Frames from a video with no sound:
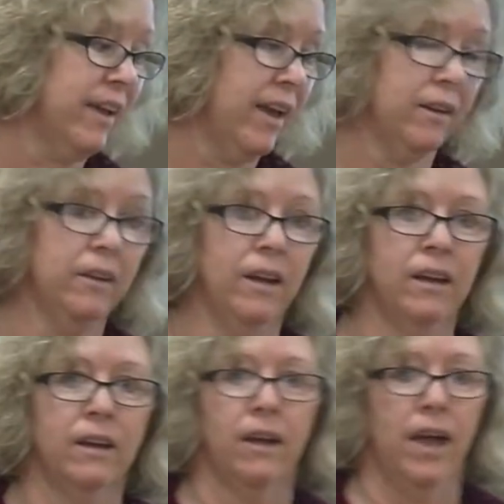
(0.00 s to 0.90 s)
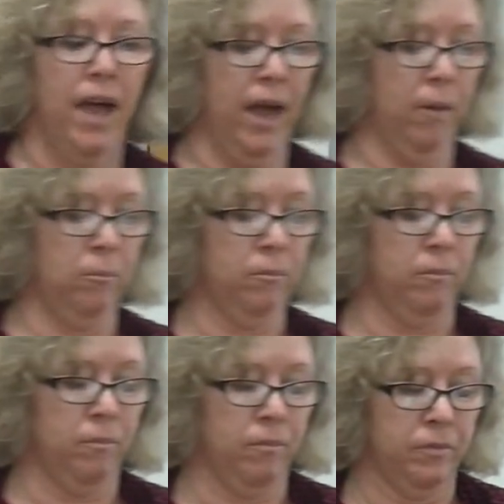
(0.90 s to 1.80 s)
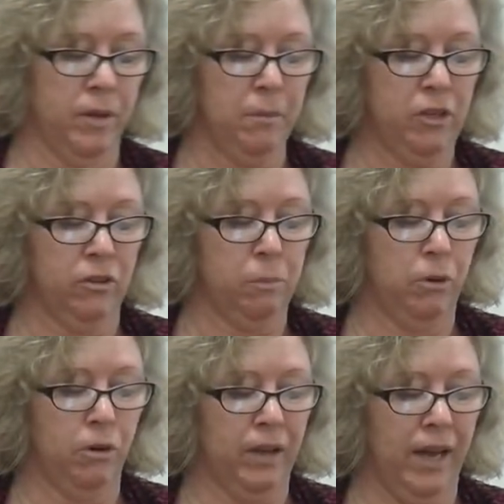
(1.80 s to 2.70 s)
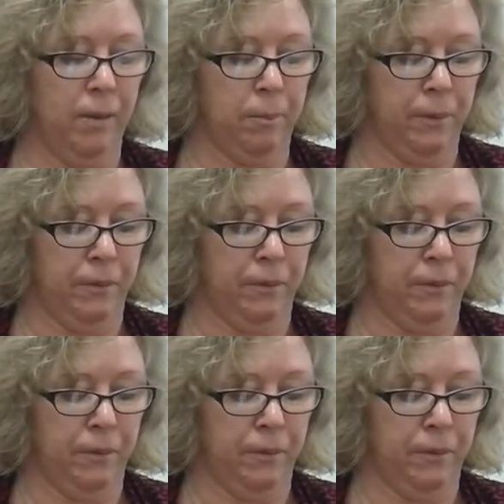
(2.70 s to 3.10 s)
And let me just pull up,